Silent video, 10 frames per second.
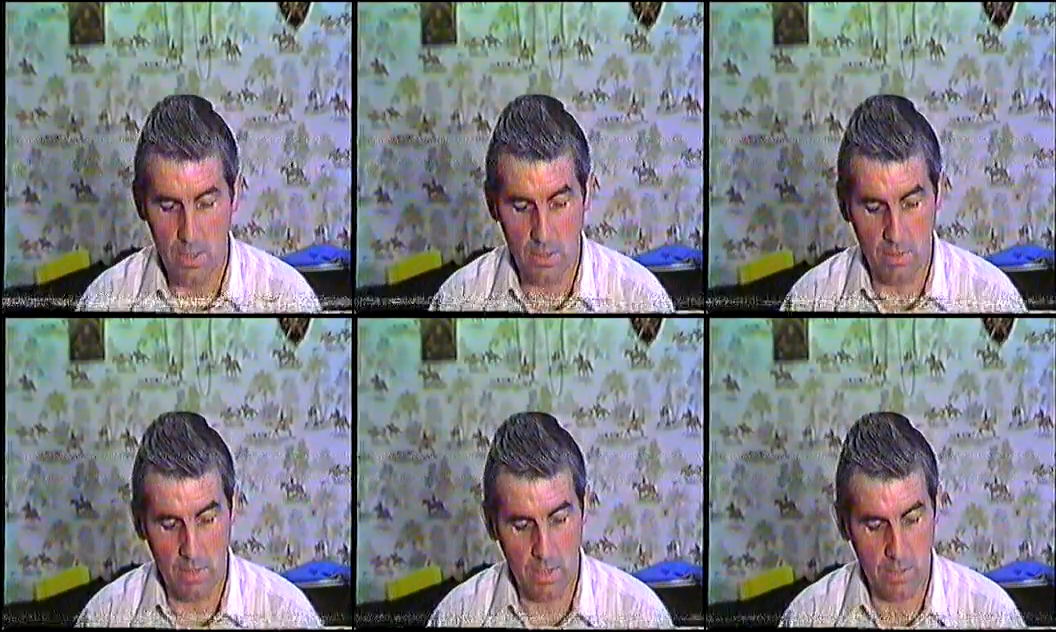
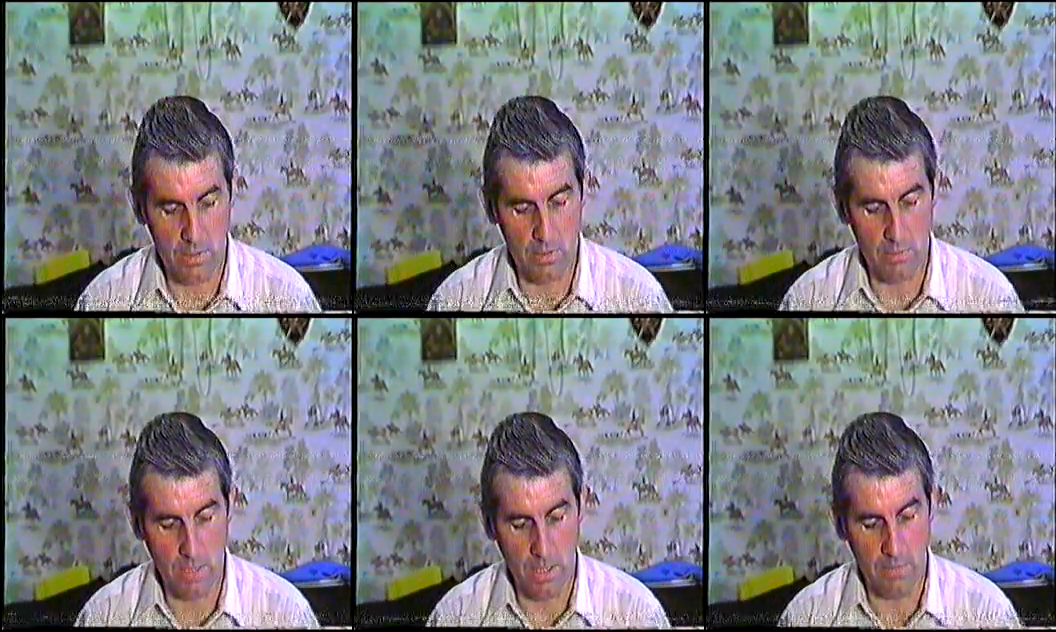Now, here are
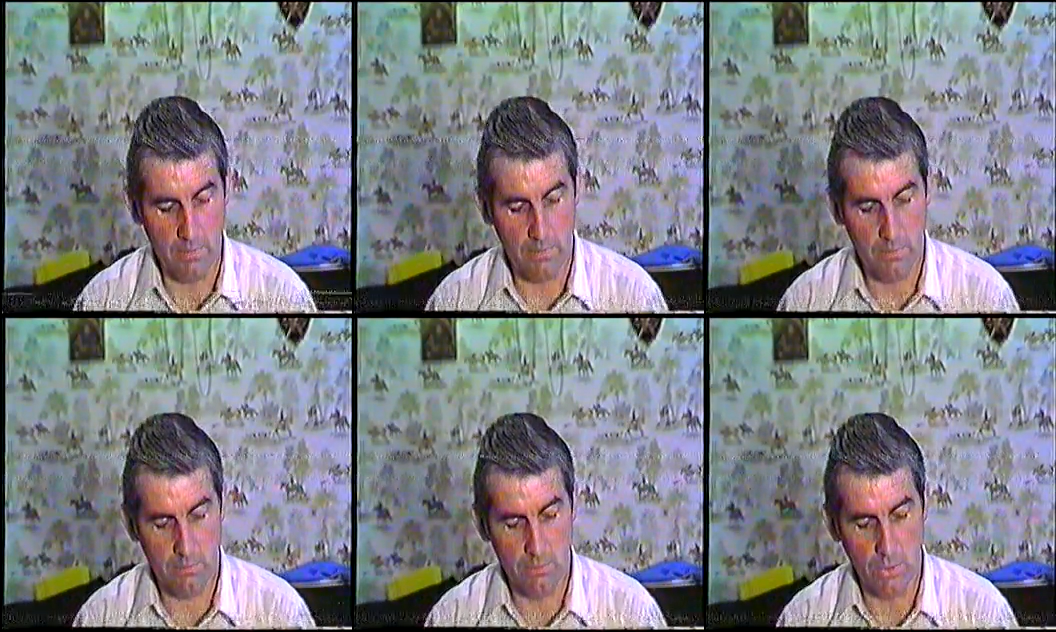some
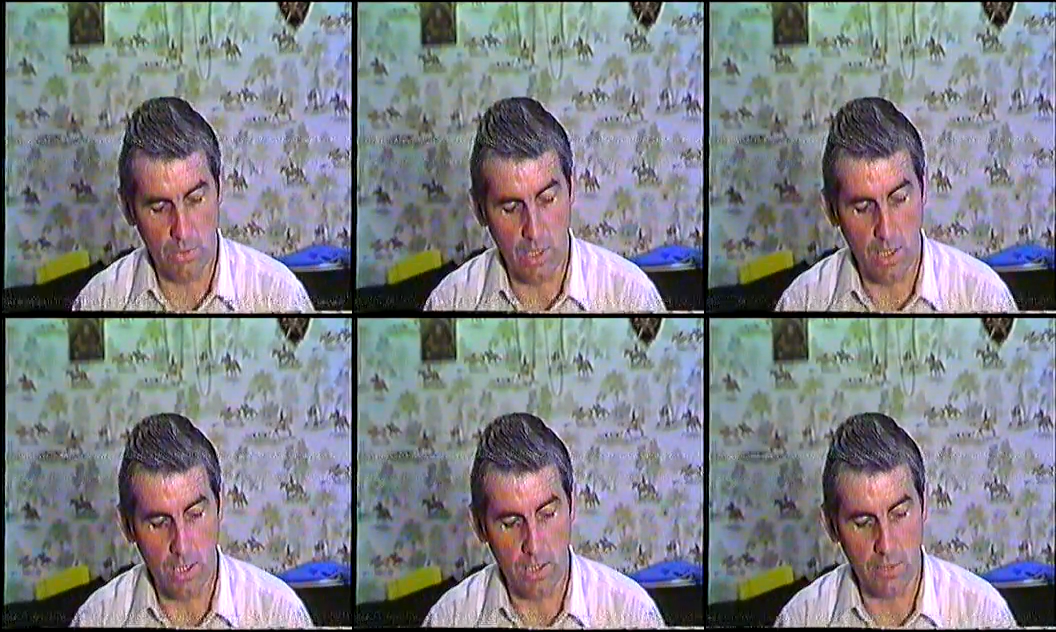more
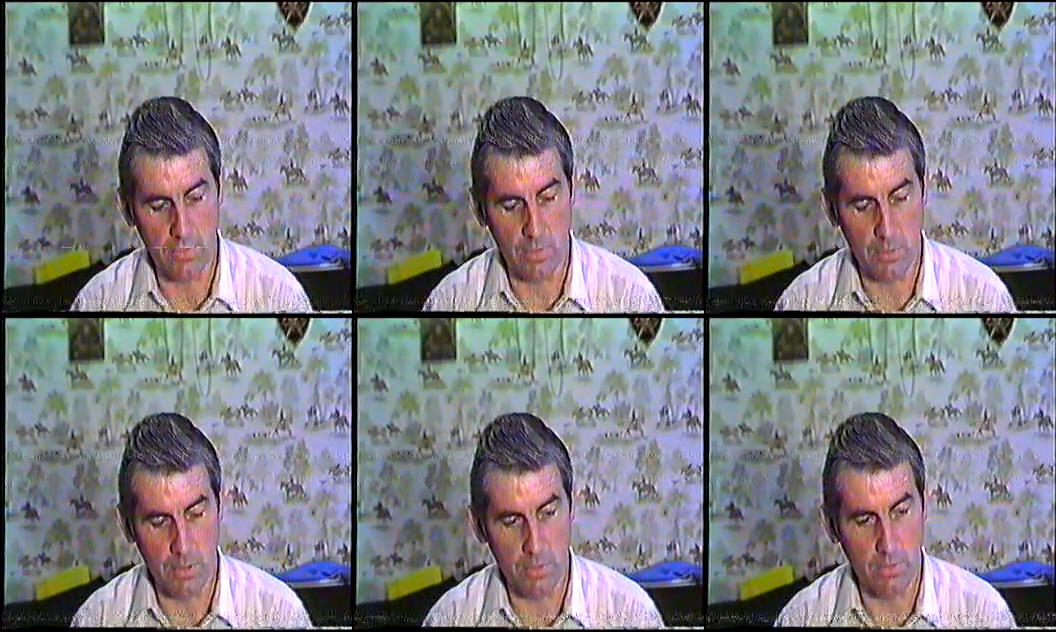leaves from
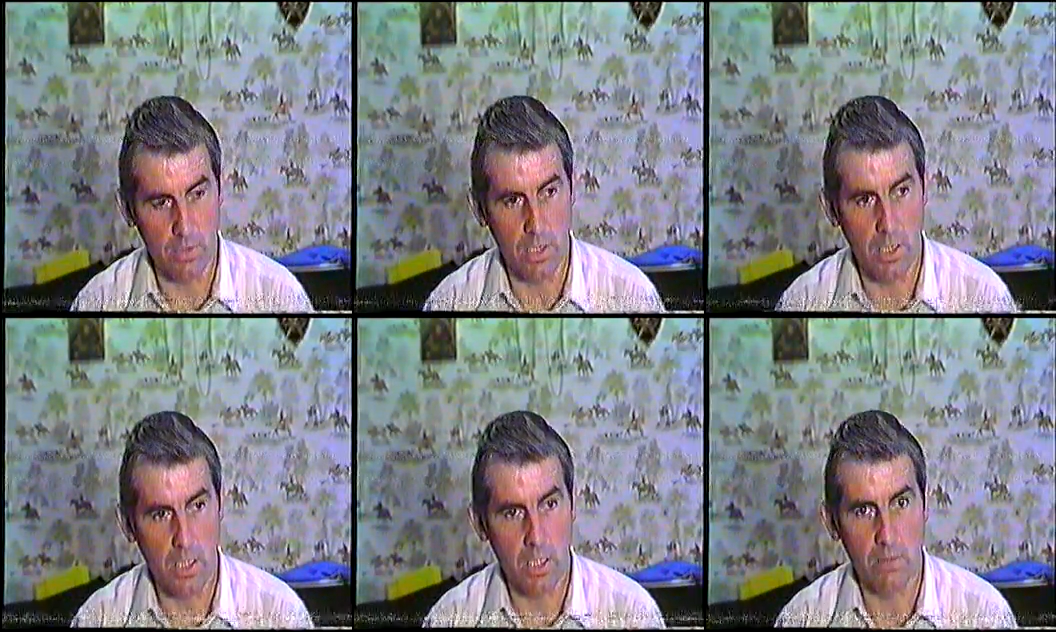an old
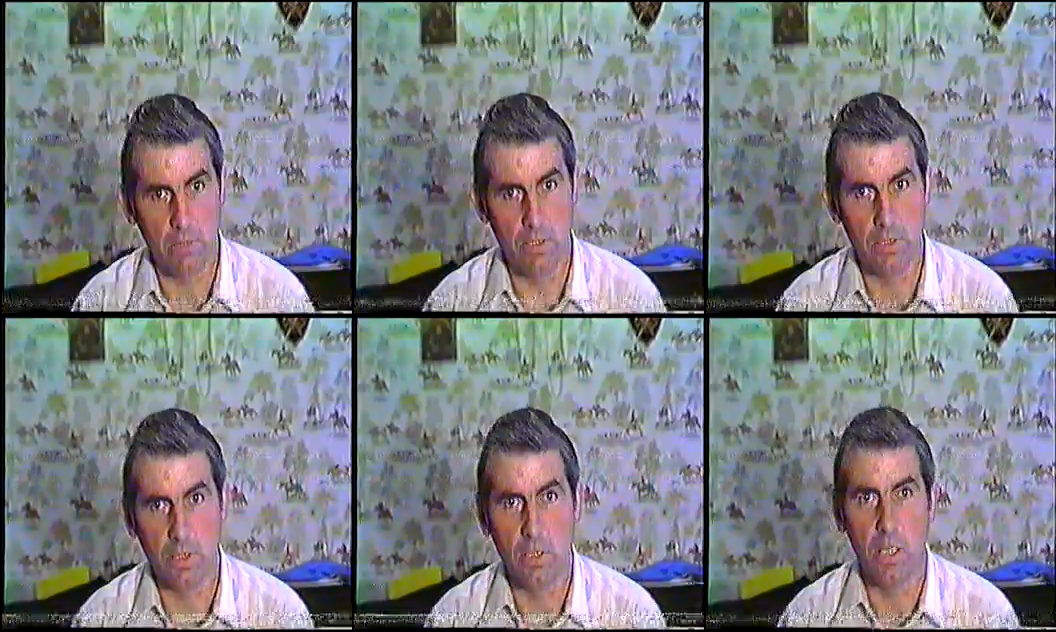
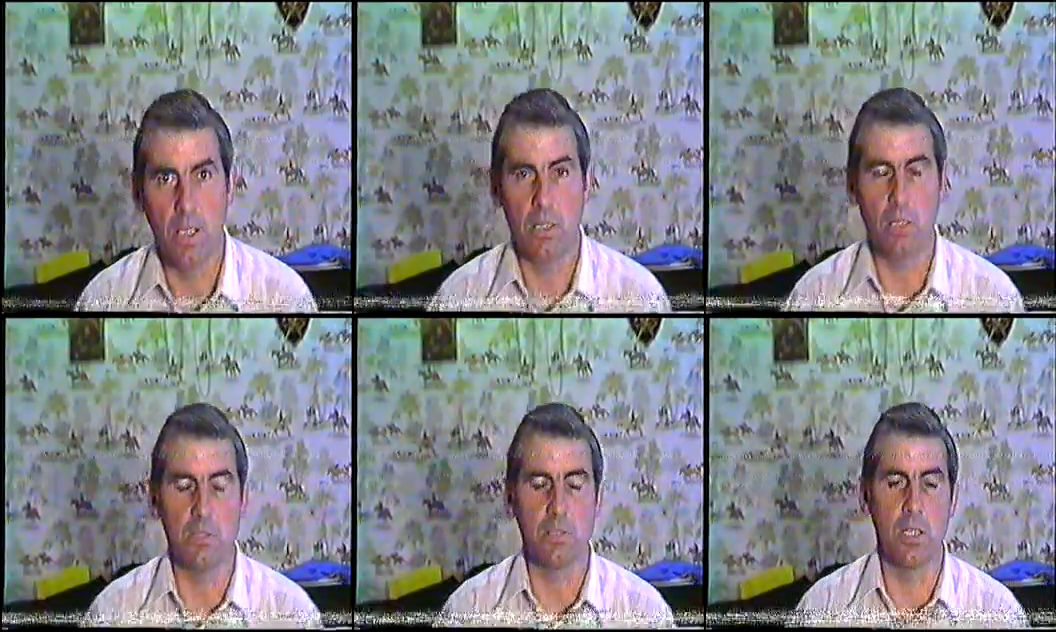register
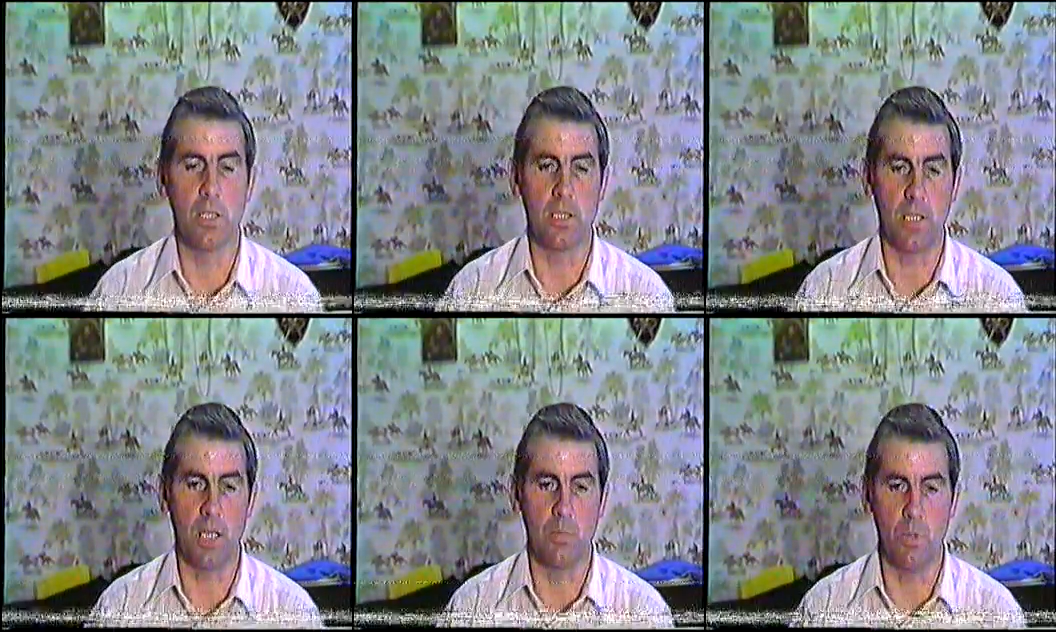concerning the
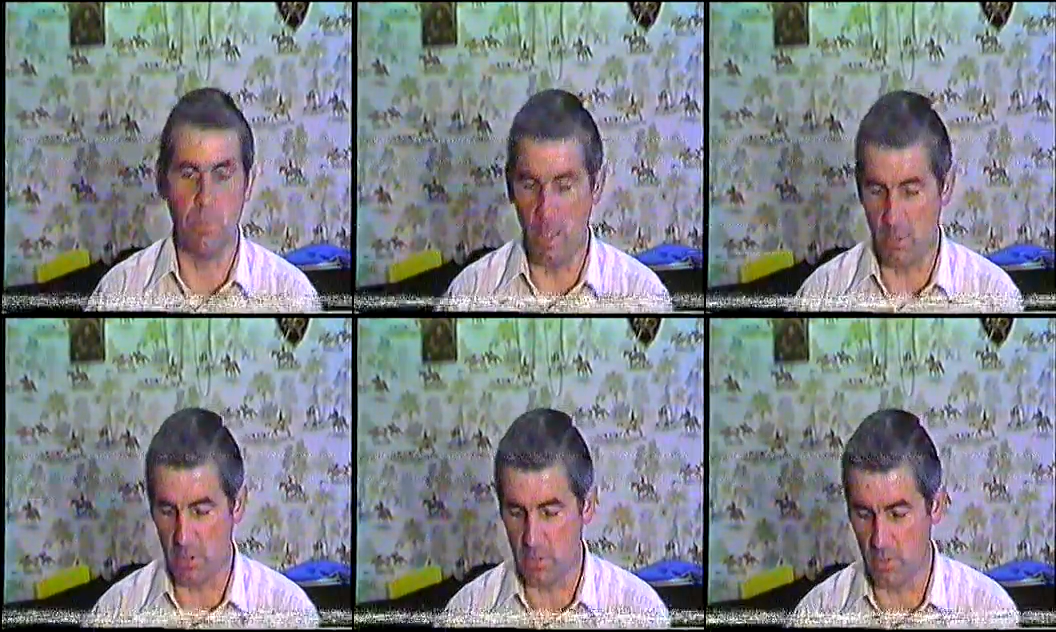
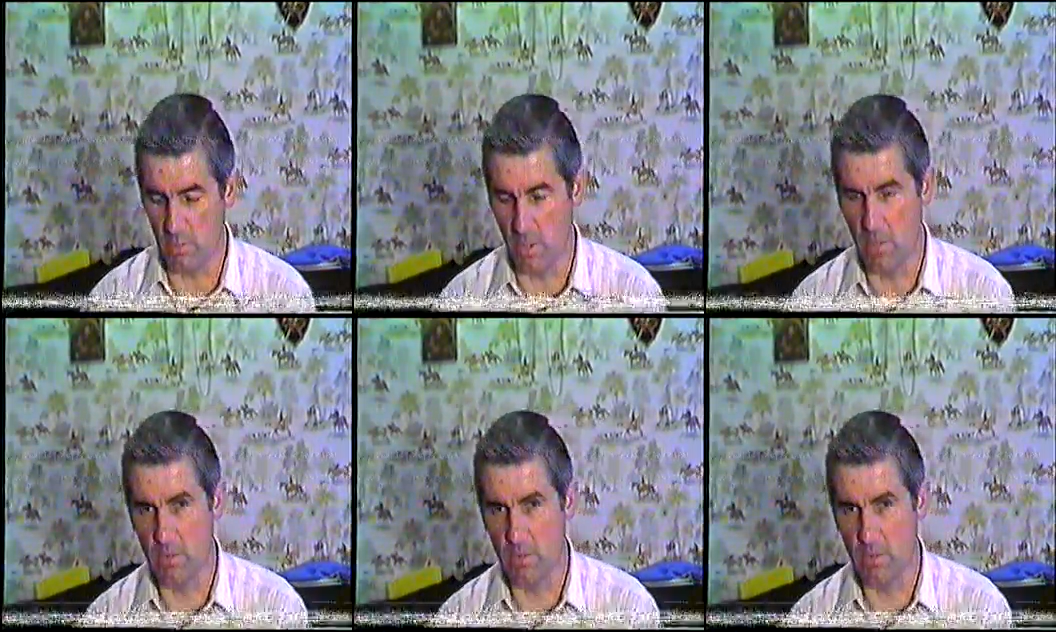Carrowmore-Palmer School.